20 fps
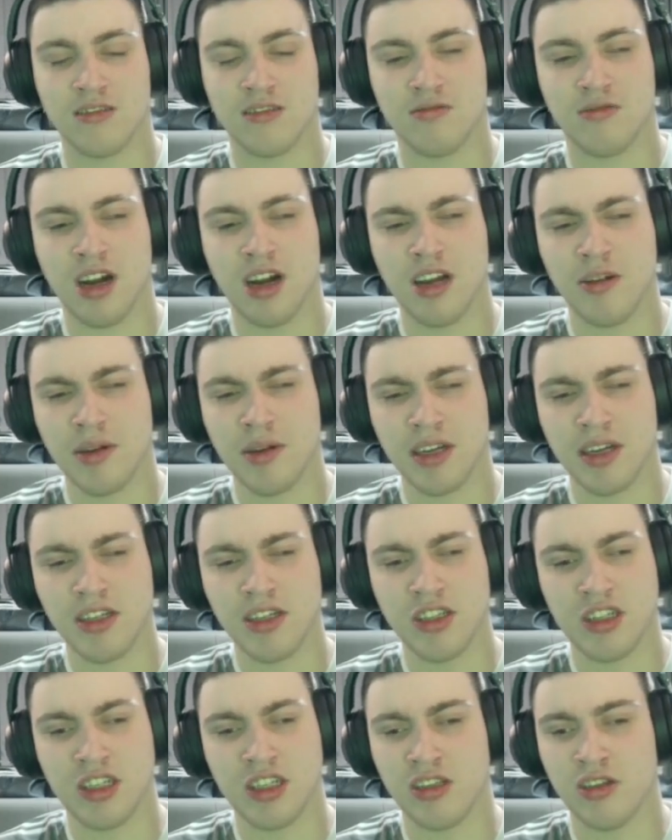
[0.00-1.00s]
why are we
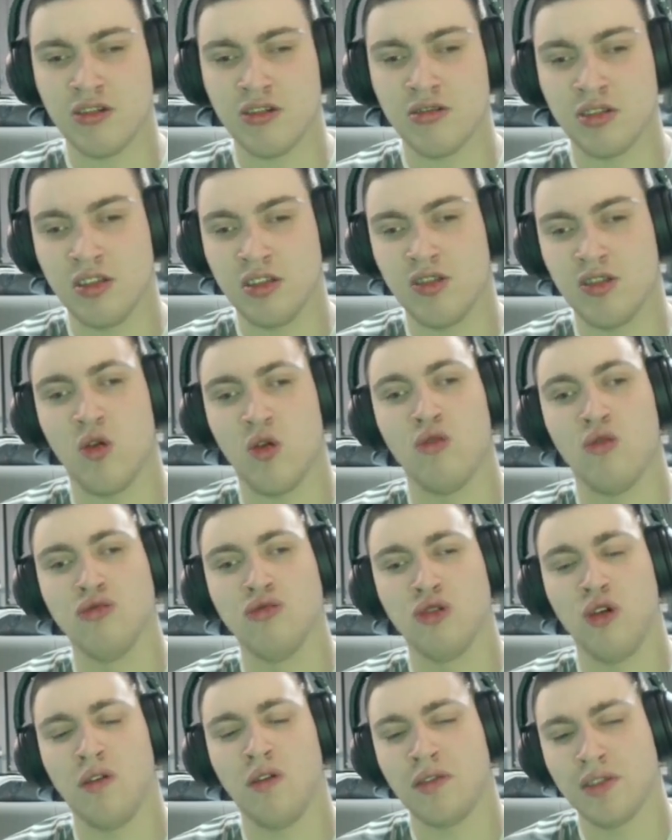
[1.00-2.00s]
conceding all these
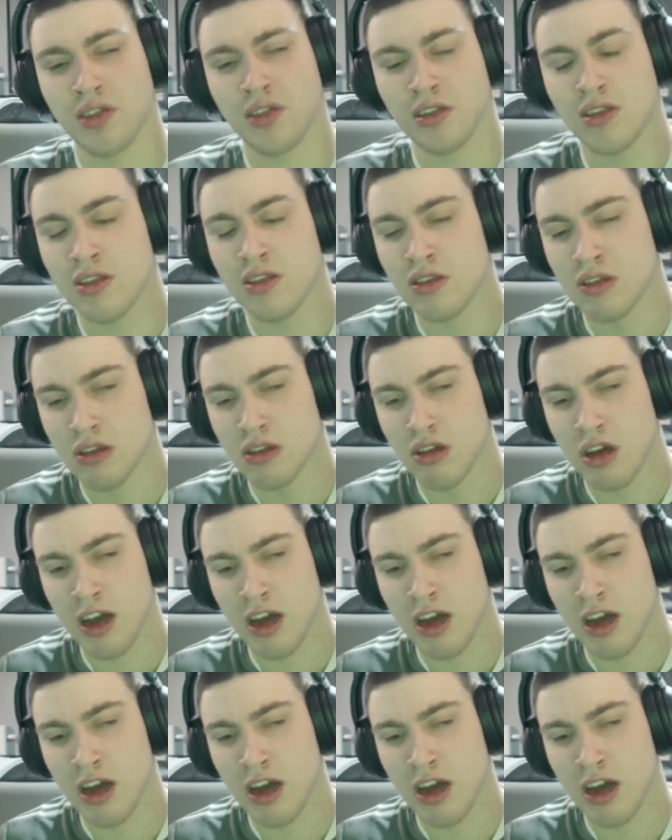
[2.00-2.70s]
goals all of a sudden?